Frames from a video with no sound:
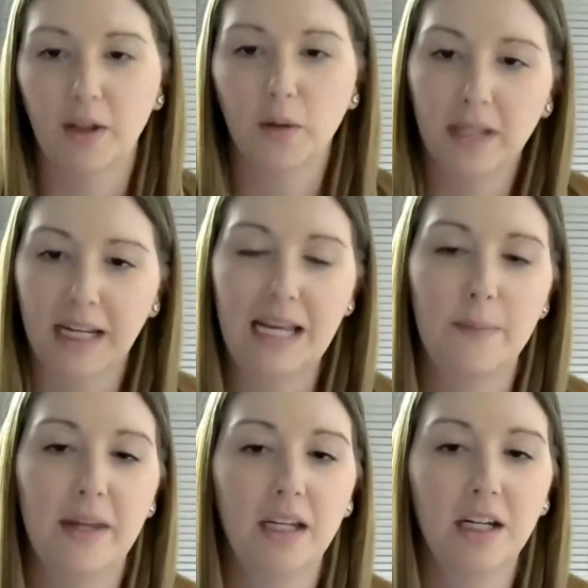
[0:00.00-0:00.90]
one that came
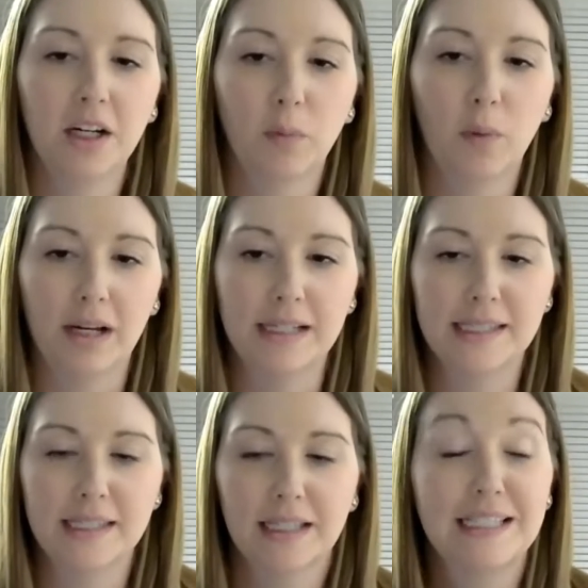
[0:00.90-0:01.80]
in here was
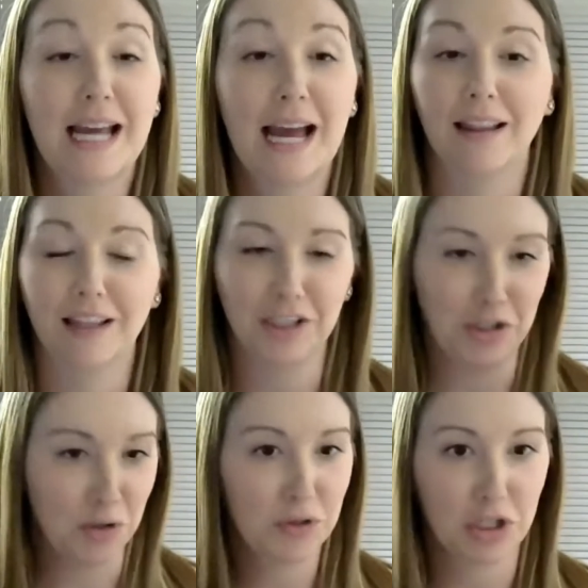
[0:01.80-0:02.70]

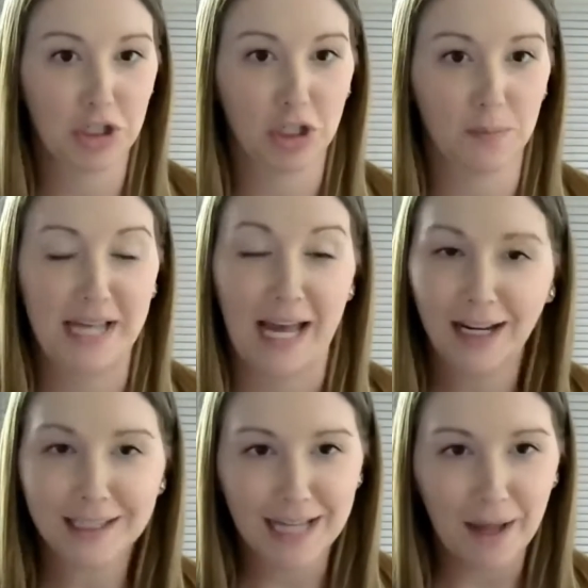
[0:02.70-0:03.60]
you used the term tech
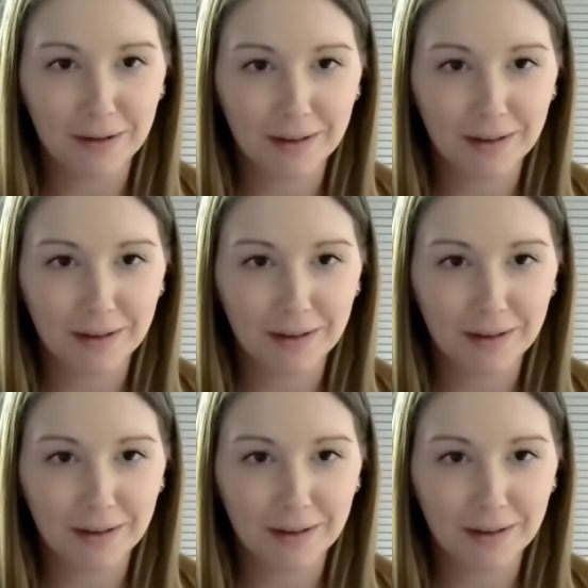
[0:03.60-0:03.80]
debt.